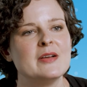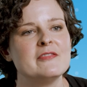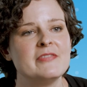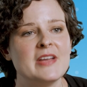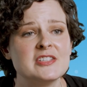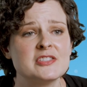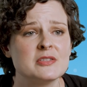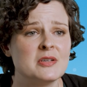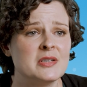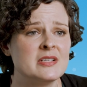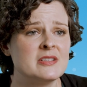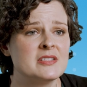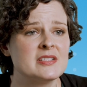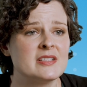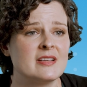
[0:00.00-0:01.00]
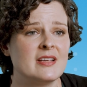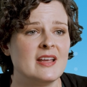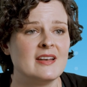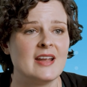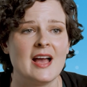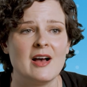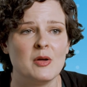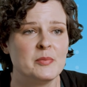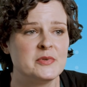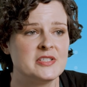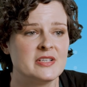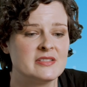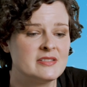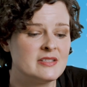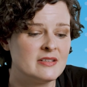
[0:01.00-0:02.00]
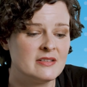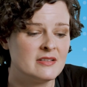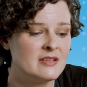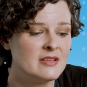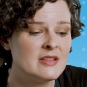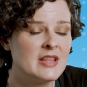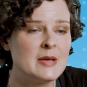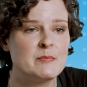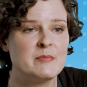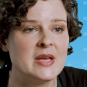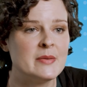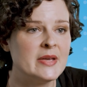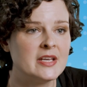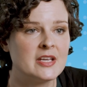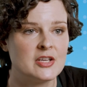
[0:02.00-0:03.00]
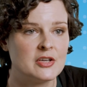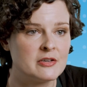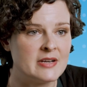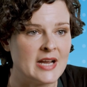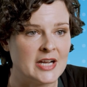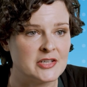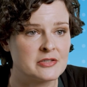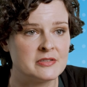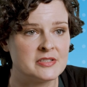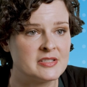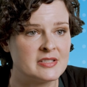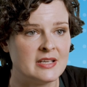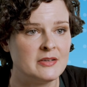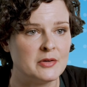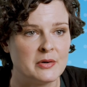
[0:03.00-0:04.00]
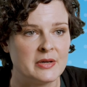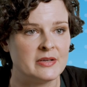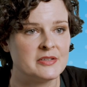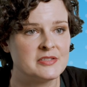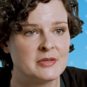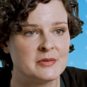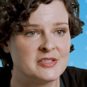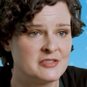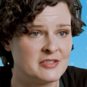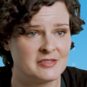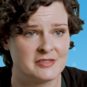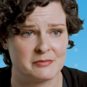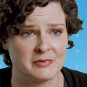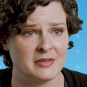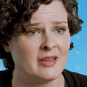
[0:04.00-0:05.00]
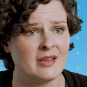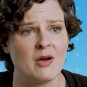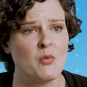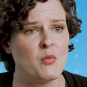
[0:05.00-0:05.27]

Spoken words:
Facial oils can help they mimic your natural skin oil, so it's just really a